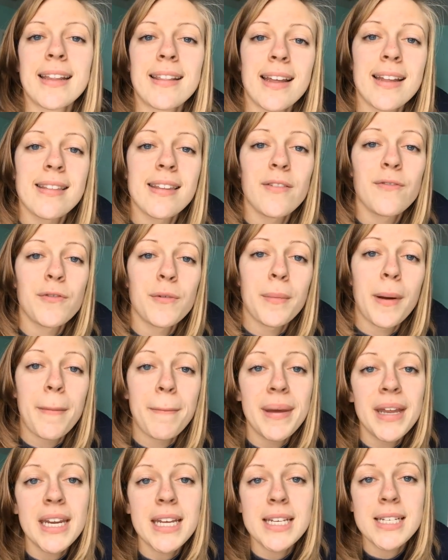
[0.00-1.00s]
That's it for my
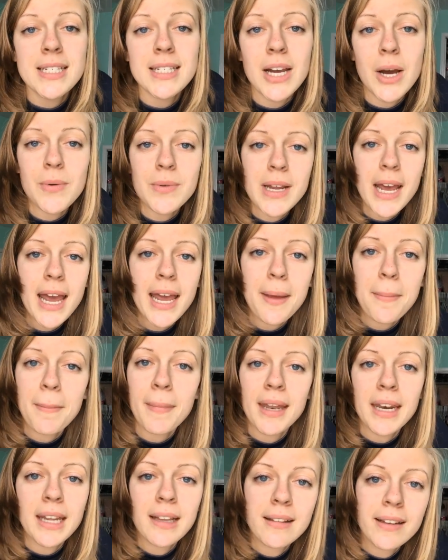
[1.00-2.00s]
mini snow day,
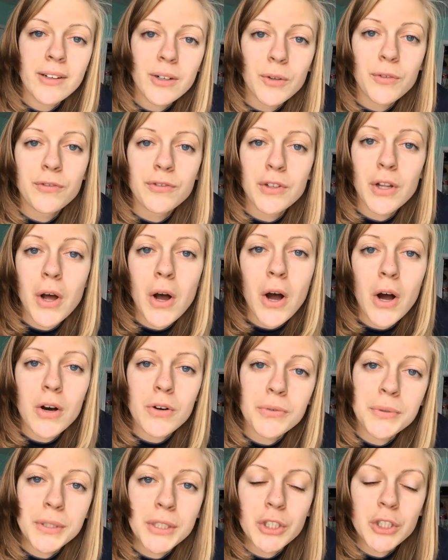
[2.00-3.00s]
mini little
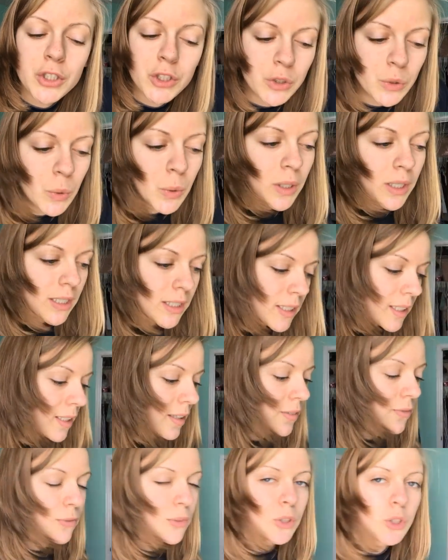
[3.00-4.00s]
vlog, real short,
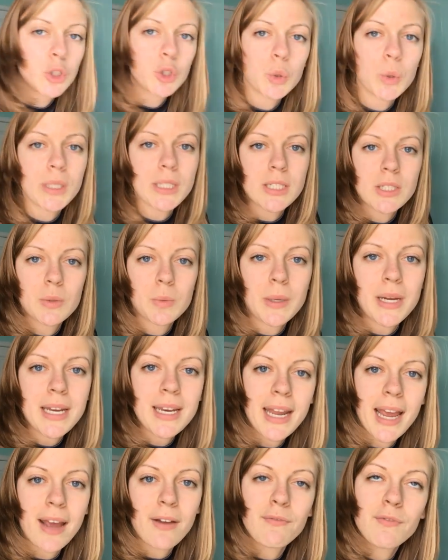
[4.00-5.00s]
real short and sweet.
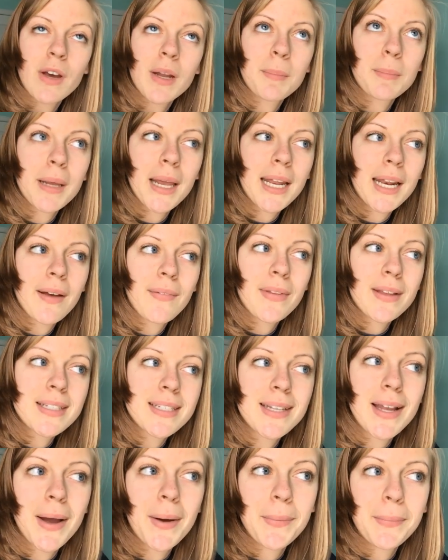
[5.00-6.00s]
Have fun playing out in the
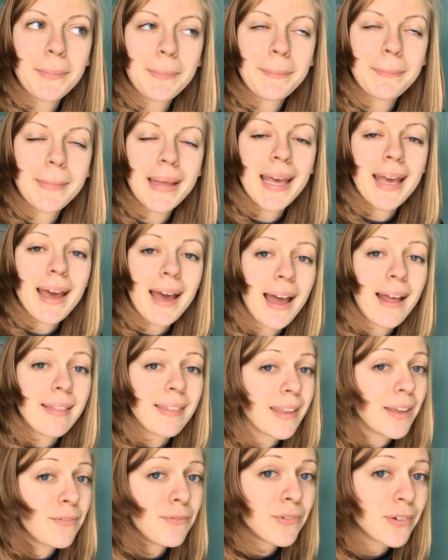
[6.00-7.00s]
snow. I
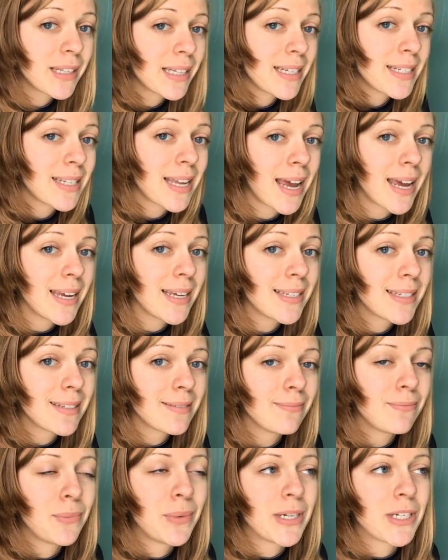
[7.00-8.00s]
live for these days.
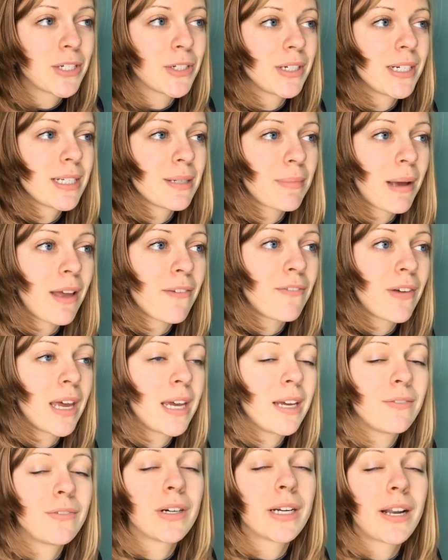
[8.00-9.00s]
Winter is my
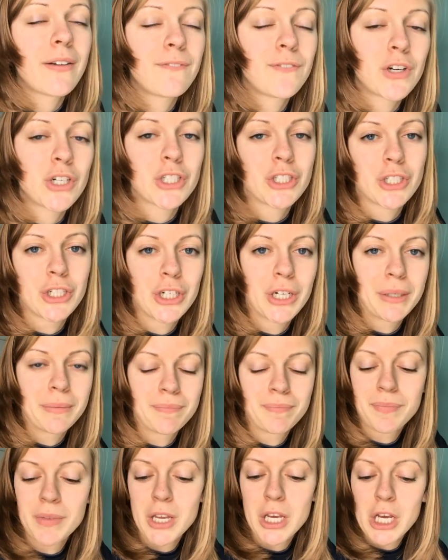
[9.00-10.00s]
favorite, for sure.
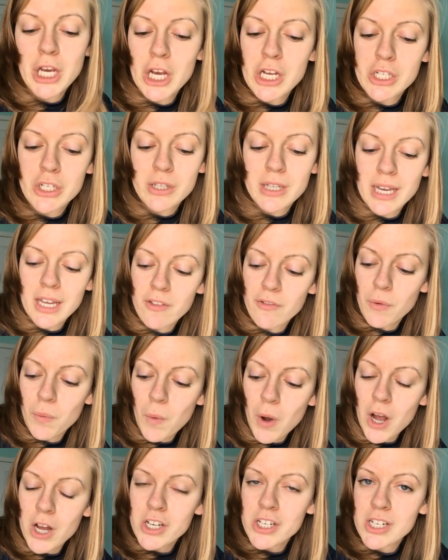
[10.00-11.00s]
So thanks for
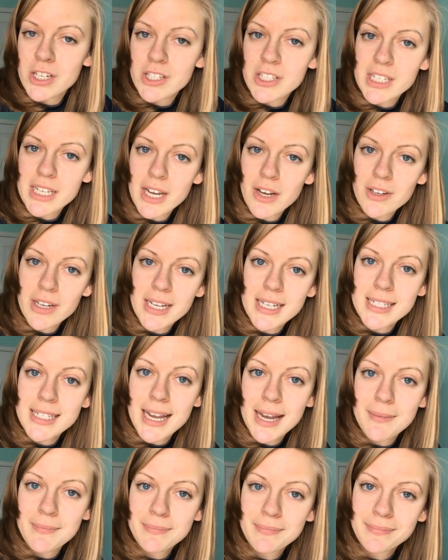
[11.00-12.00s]
watching. I'll see y'all next
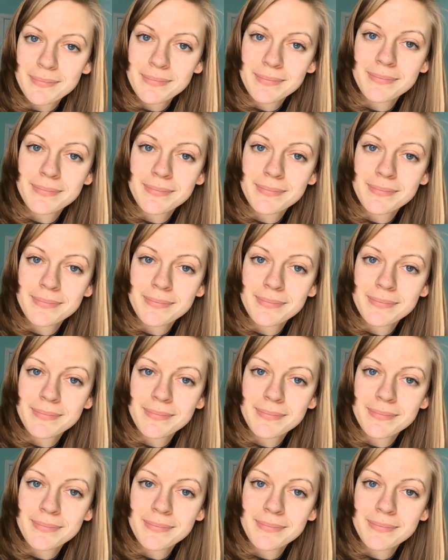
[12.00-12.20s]
time.